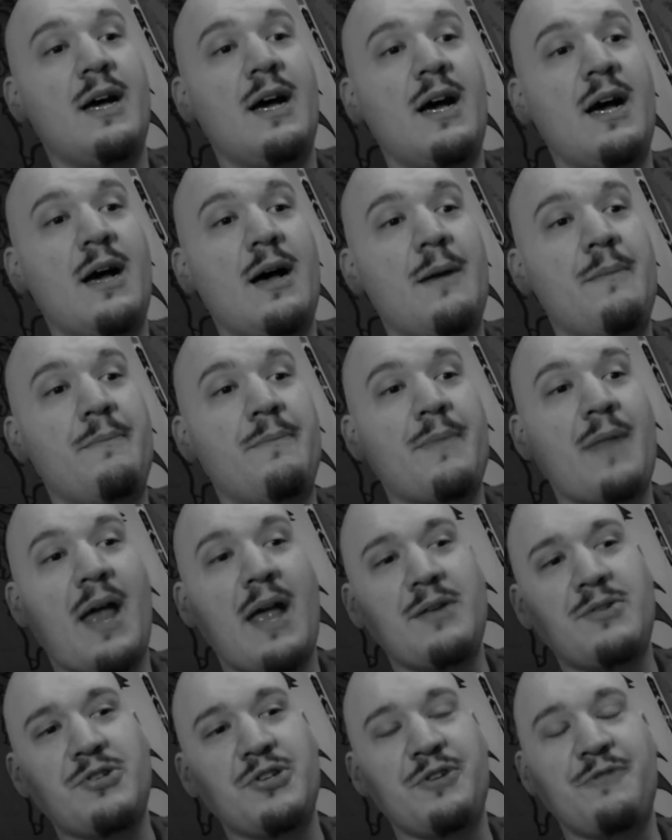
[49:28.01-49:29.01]

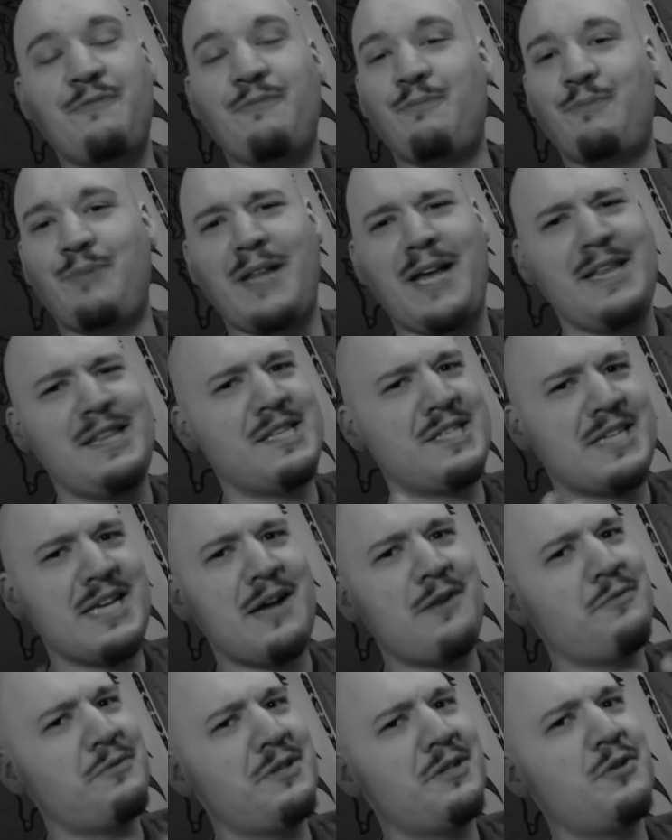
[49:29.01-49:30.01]
I should have planned this
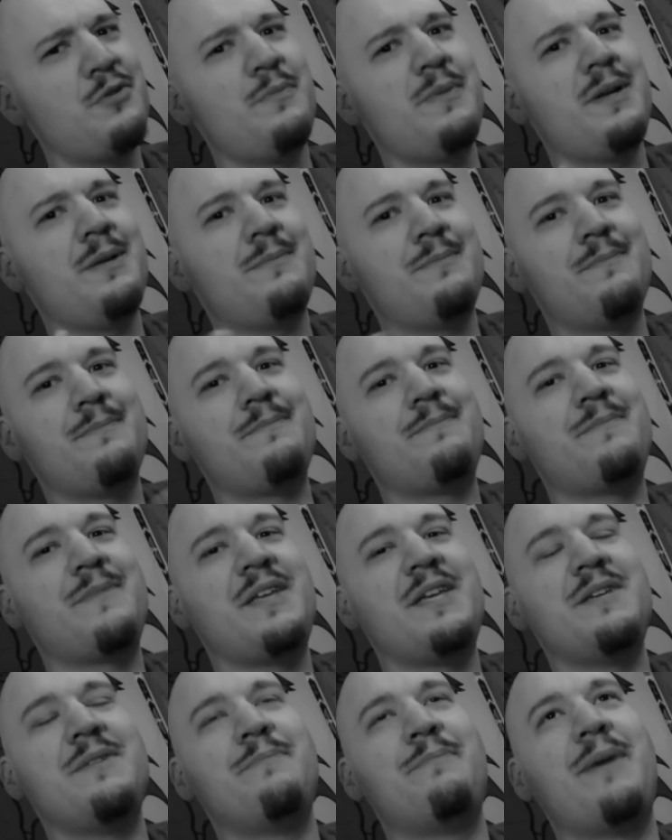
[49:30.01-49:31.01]
out a little bit
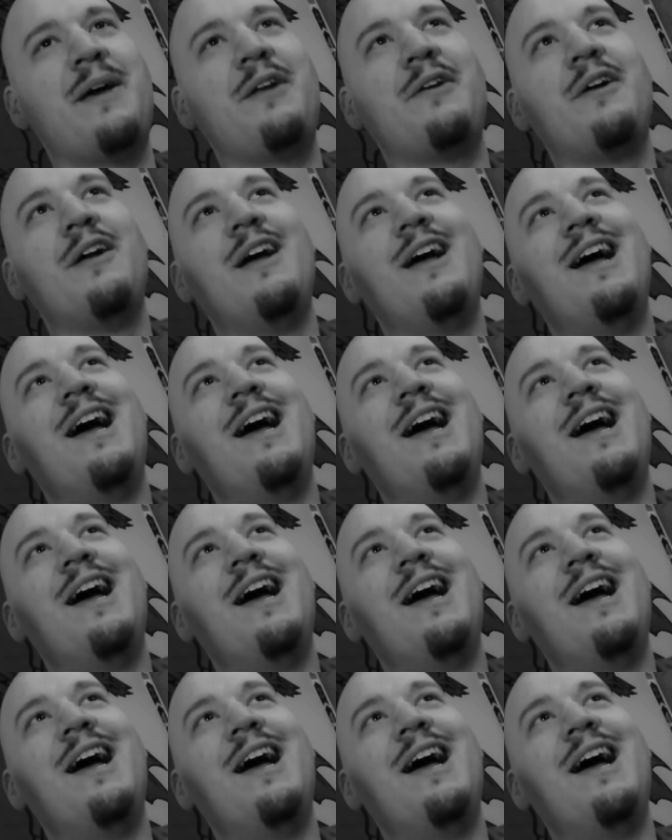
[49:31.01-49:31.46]
better.